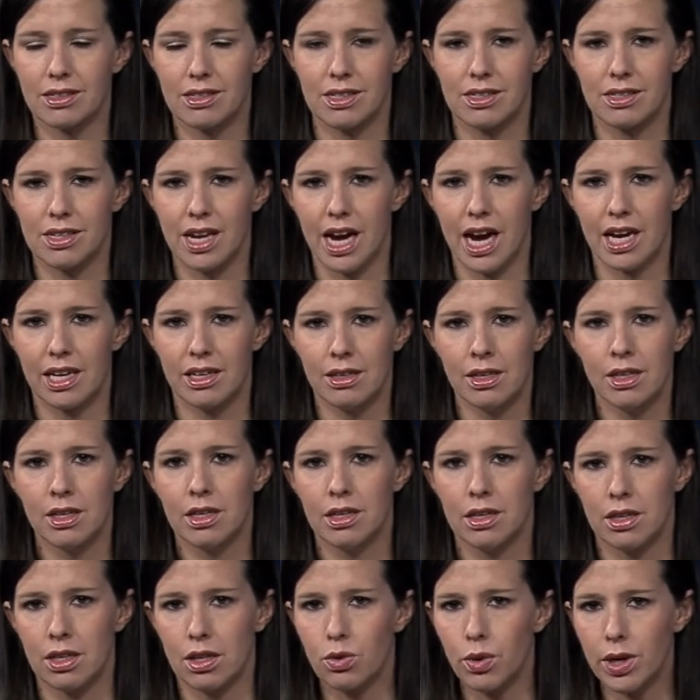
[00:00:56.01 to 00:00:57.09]
He's not
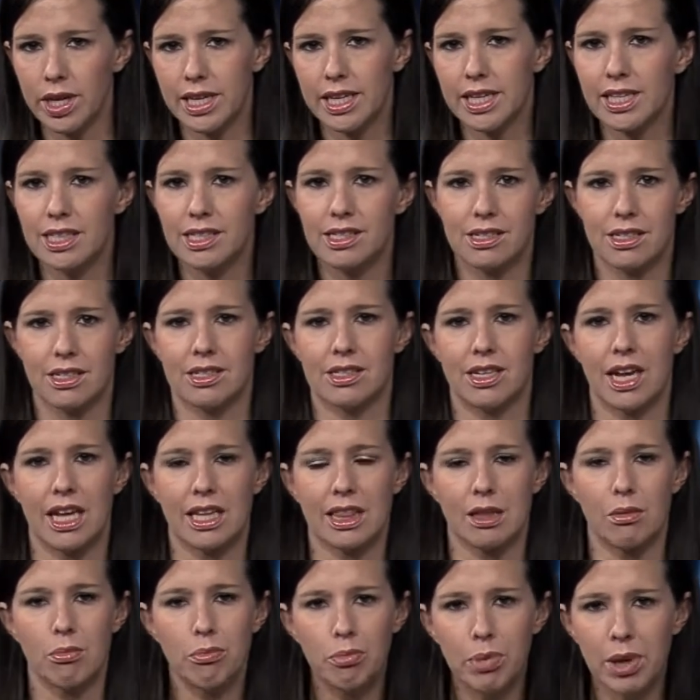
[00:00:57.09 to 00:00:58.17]
the quickest, he's not
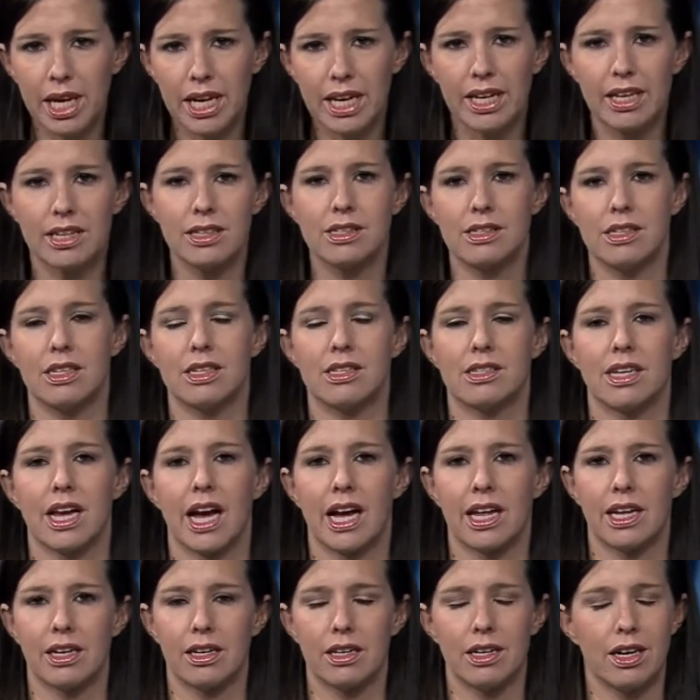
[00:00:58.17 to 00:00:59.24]
the biggest, he's
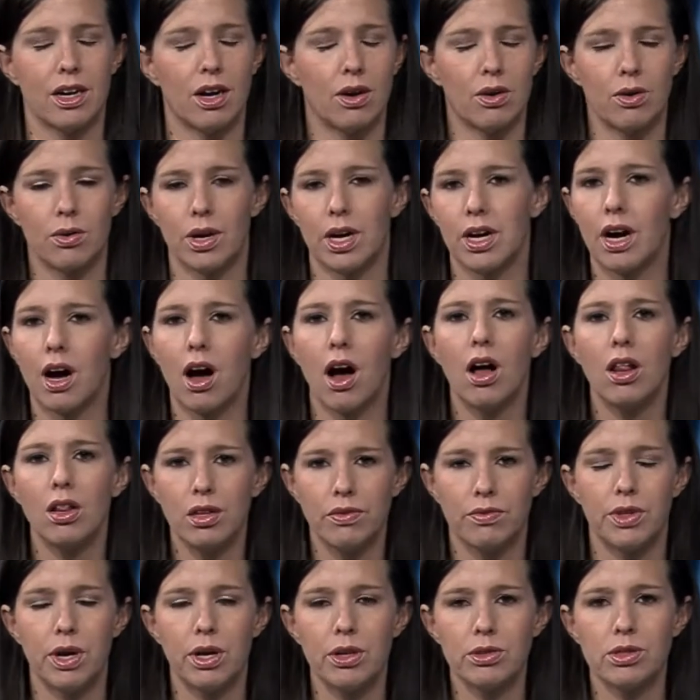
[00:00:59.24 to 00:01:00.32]
not, you know, all
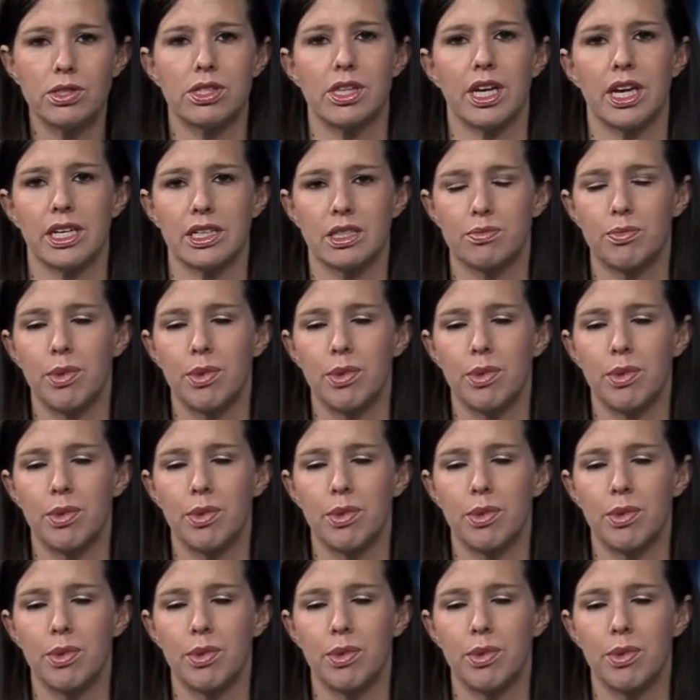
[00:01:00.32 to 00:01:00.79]
of those things.